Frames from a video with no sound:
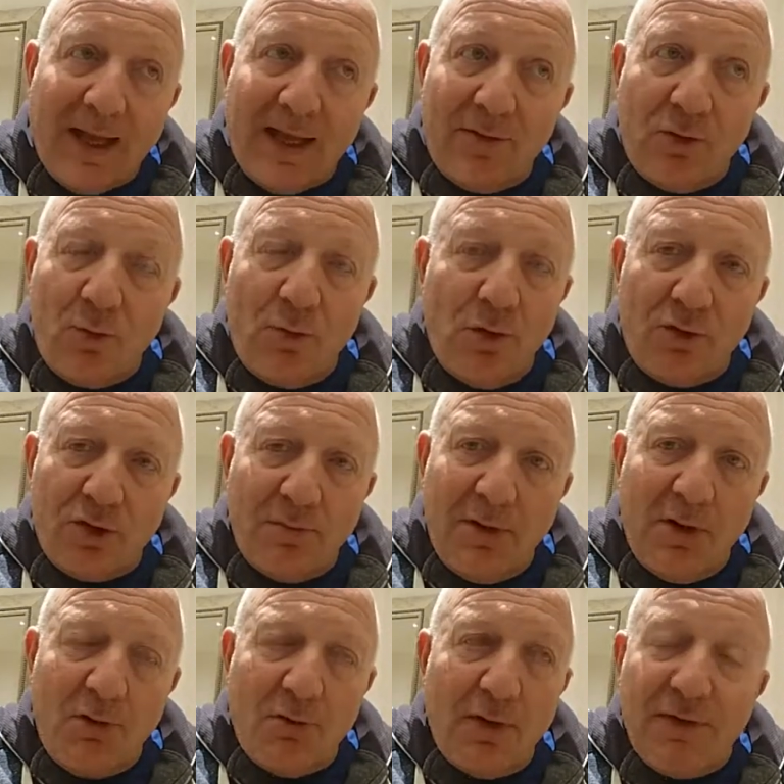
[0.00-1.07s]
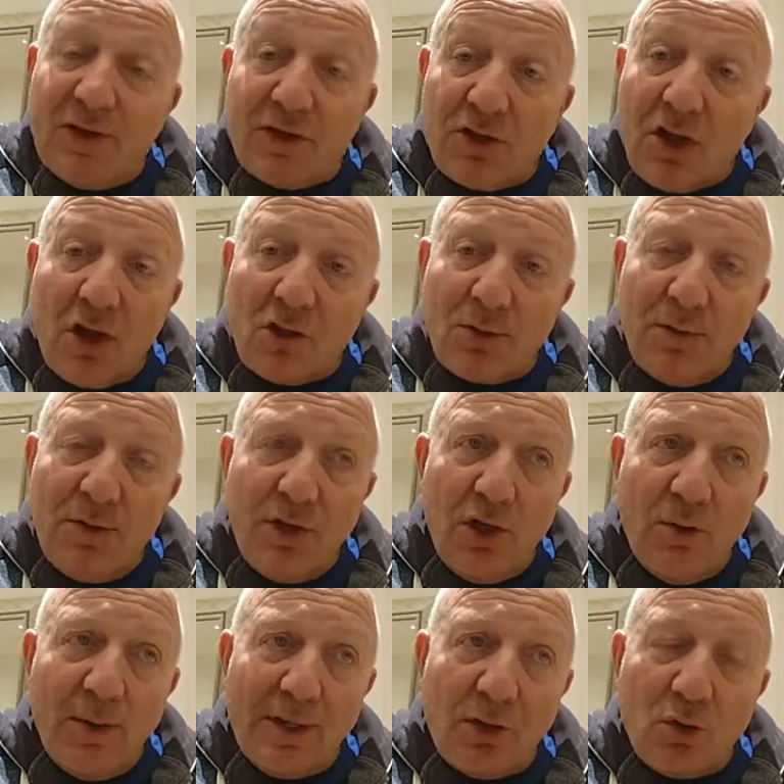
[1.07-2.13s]
And the world's a mirror. If it starts with
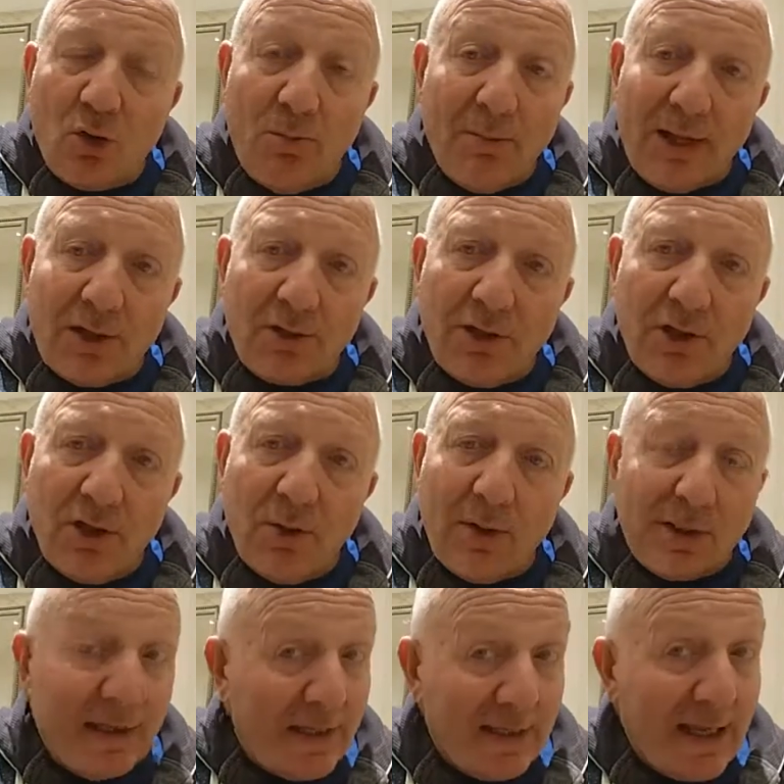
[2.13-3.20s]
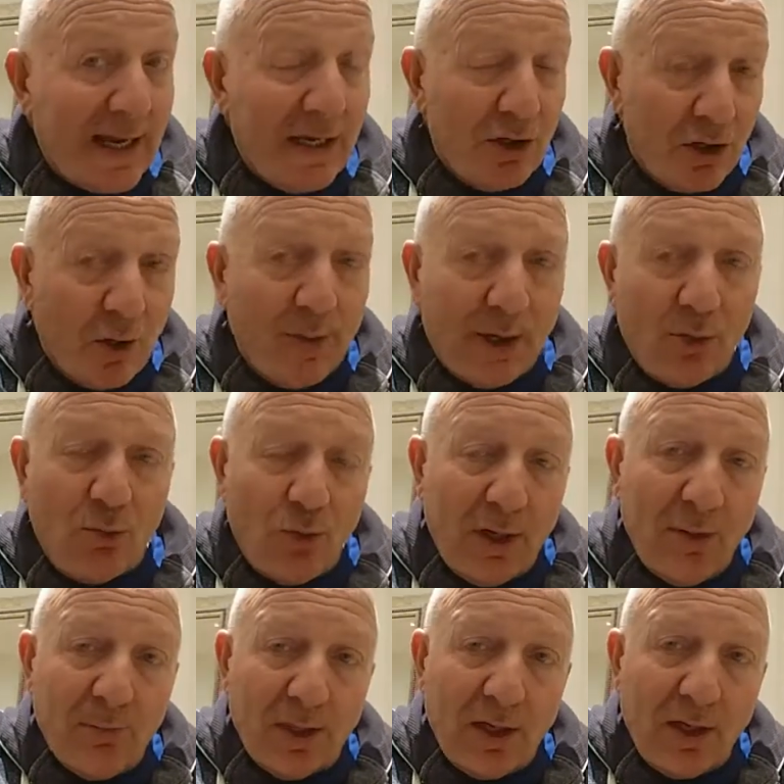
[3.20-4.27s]
you, it'll come back to you. As I say, sowing and
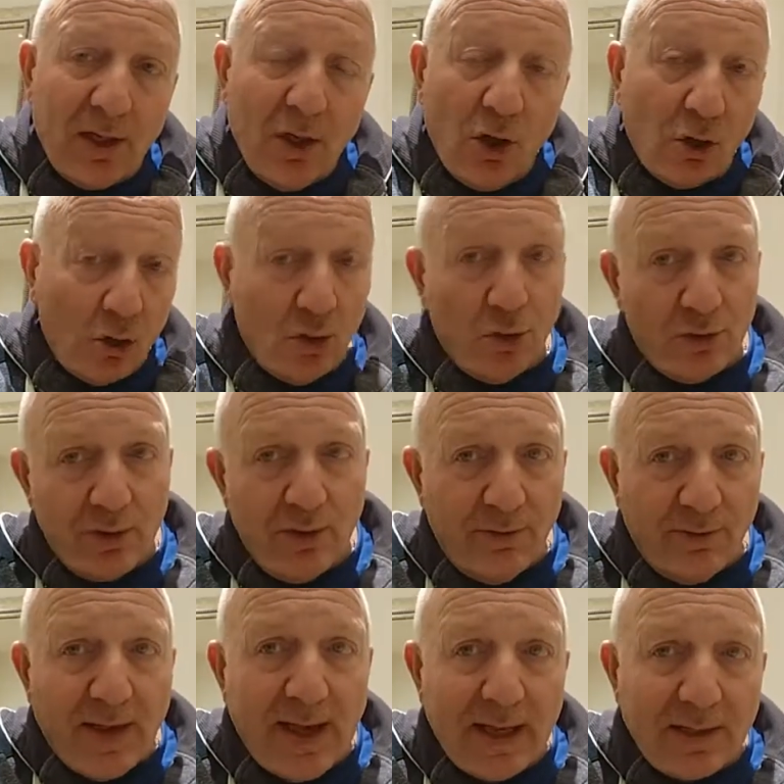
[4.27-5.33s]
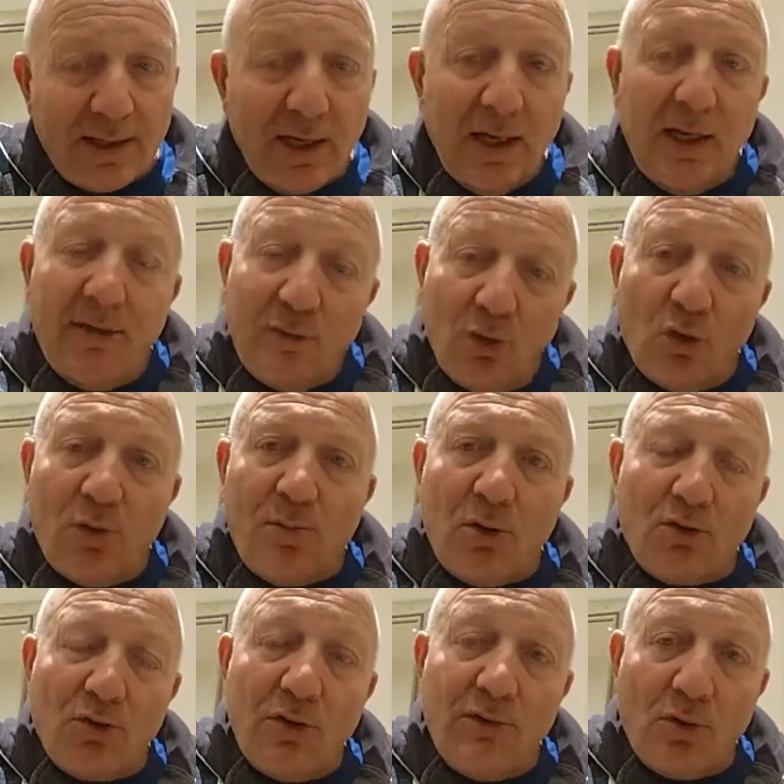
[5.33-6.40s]
reaping, cause and effect. If you're a
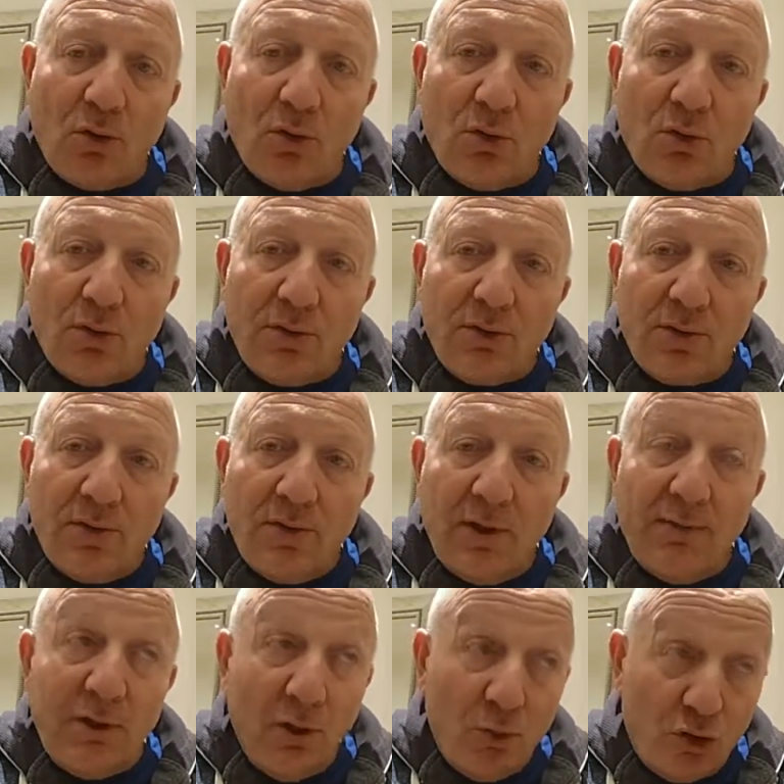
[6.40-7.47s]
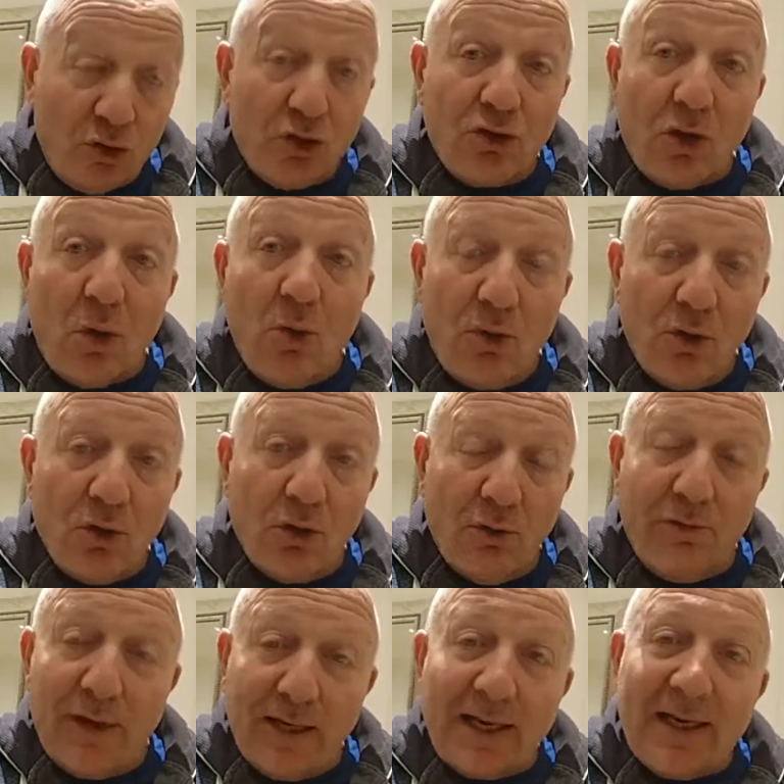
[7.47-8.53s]
positive cause, if you sow
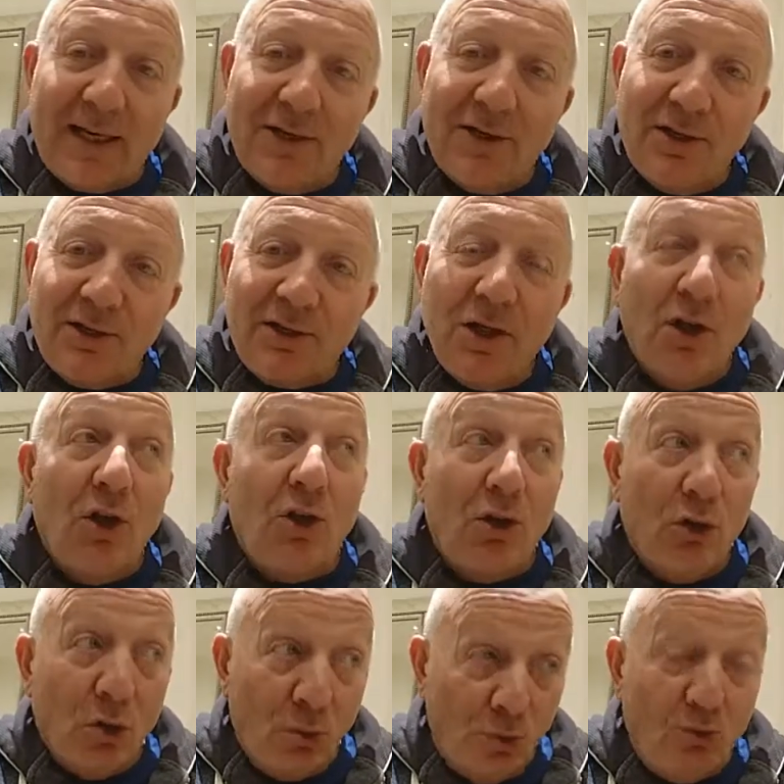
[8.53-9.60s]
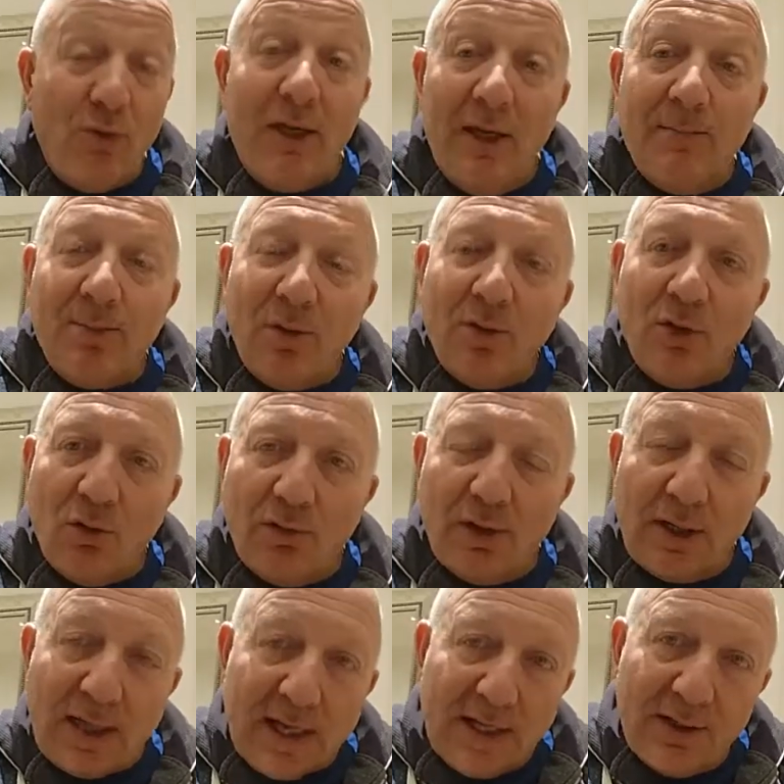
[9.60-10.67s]
love and kindness, you'll reap love
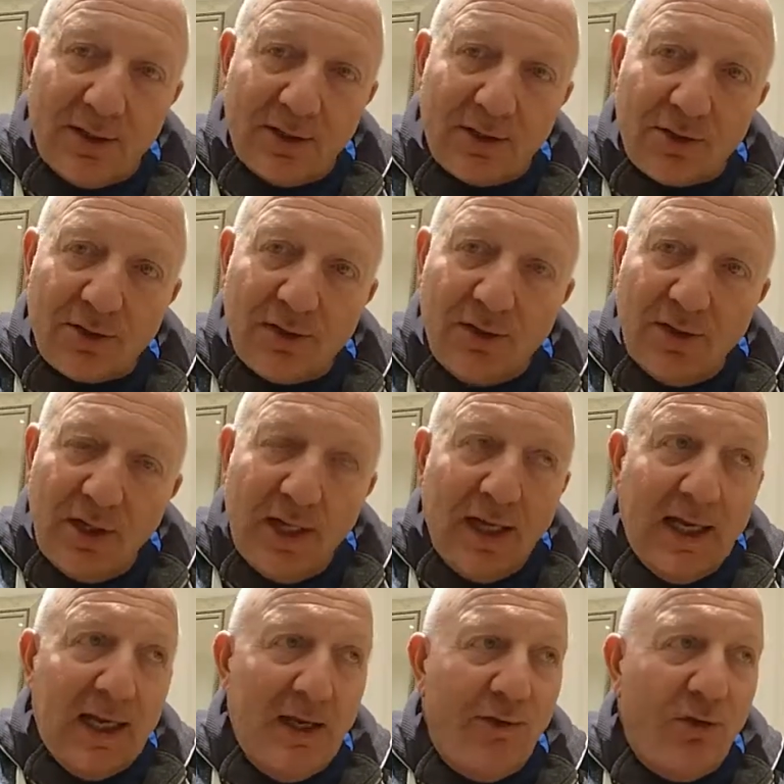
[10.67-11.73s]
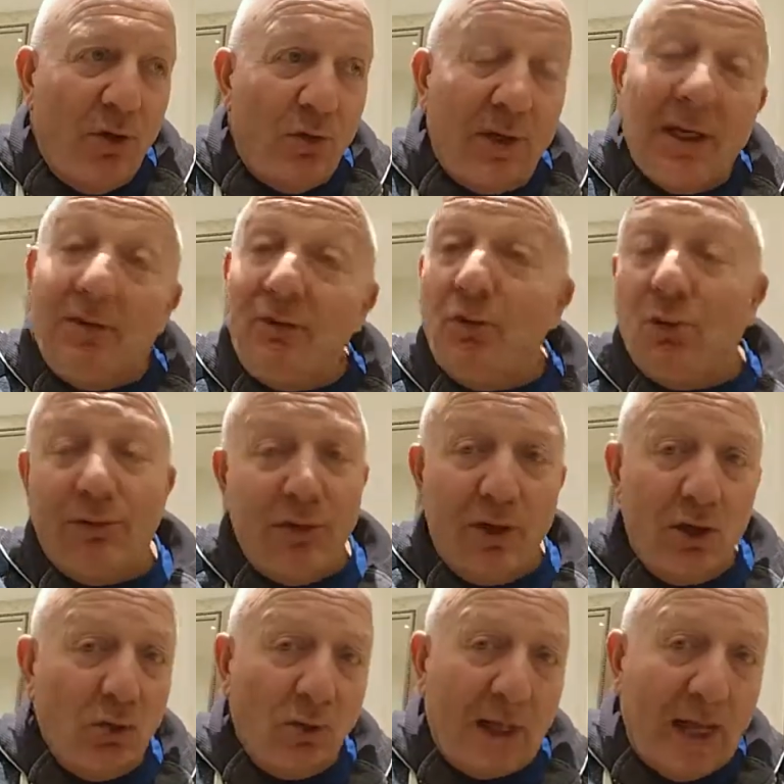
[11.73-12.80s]
and kindness. If you give
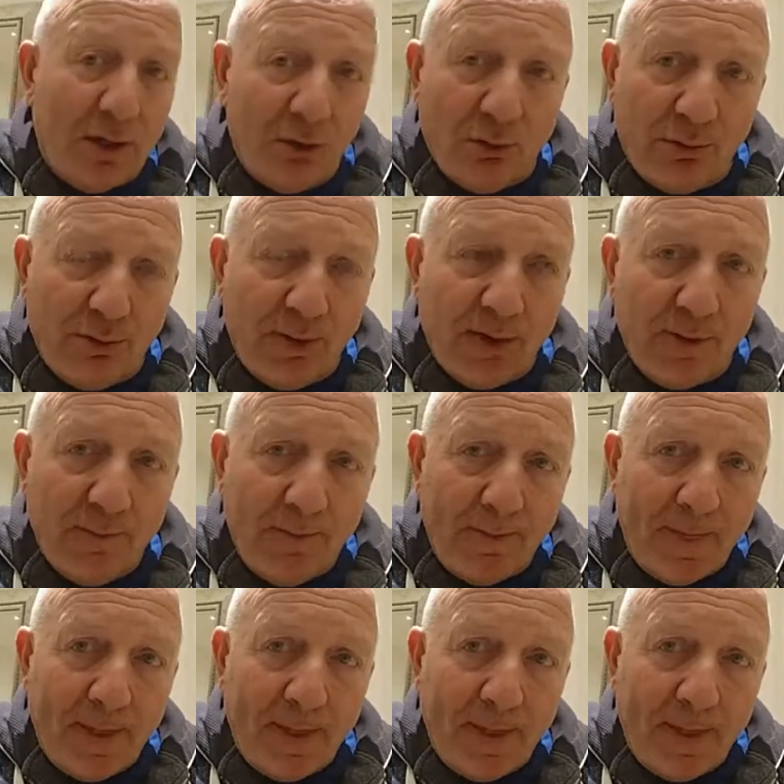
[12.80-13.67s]
nothing, you'll get nothing.